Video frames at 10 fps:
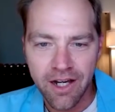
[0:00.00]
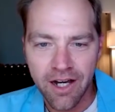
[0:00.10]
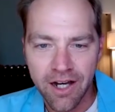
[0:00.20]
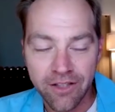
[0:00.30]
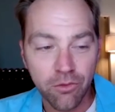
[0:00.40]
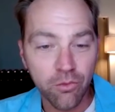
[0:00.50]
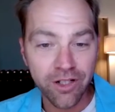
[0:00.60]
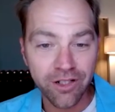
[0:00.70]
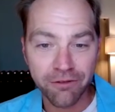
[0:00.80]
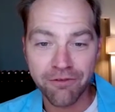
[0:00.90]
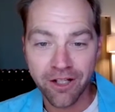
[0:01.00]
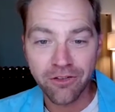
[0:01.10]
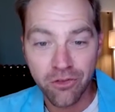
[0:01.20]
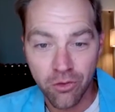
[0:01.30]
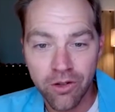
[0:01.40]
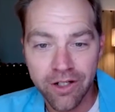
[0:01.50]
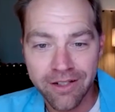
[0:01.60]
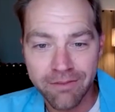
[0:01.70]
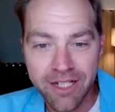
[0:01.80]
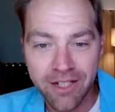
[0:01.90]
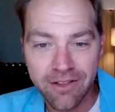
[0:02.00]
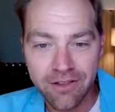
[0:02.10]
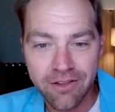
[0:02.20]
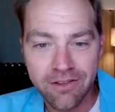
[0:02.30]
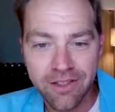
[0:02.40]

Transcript: uh, it's a really fun story because it's